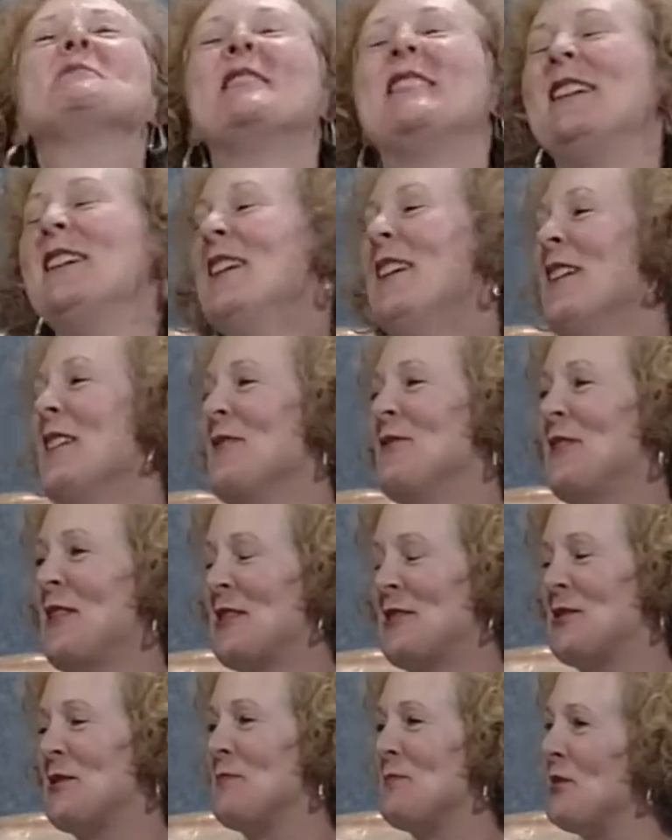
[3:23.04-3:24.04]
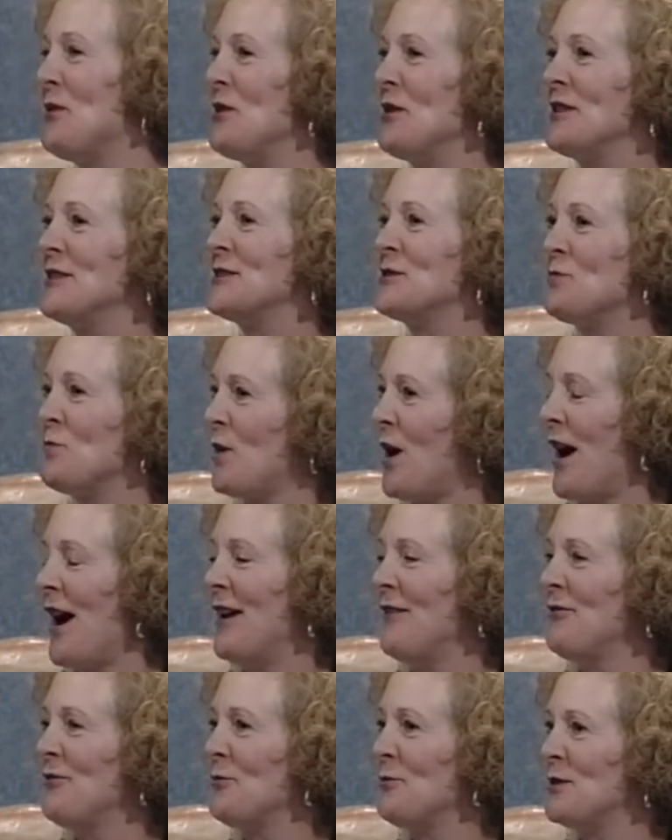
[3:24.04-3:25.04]
Well, Victor Borge's
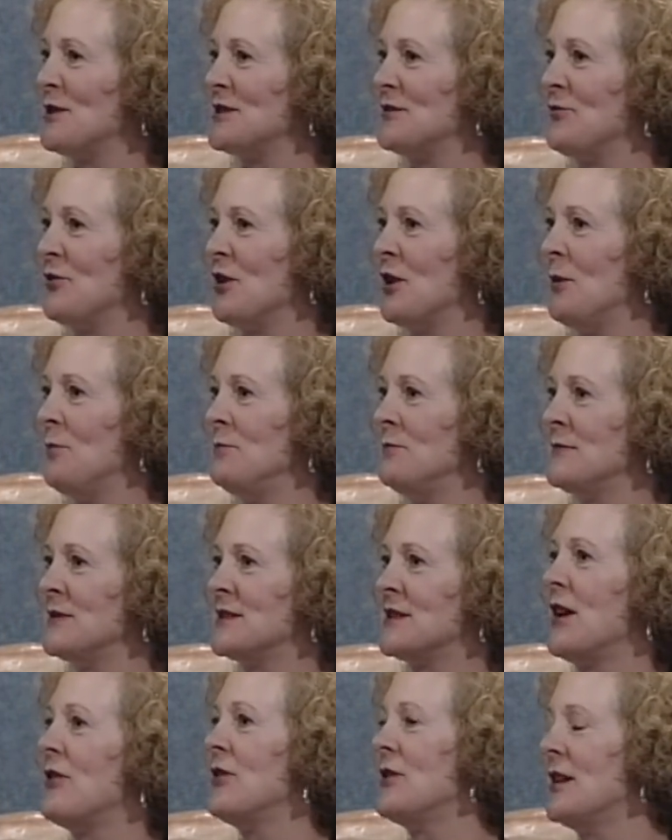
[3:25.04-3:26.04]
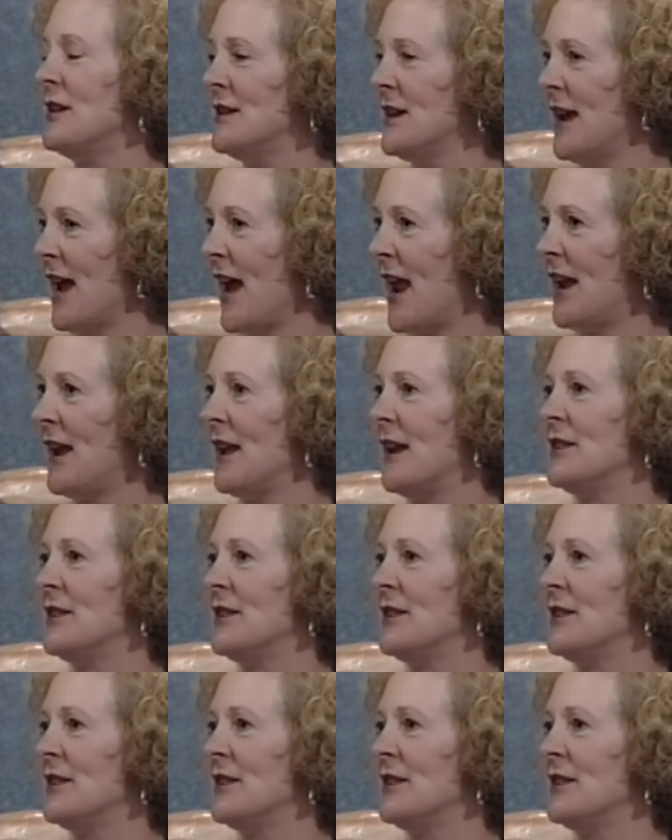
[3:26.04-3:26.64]
wife was from Southern Indiana,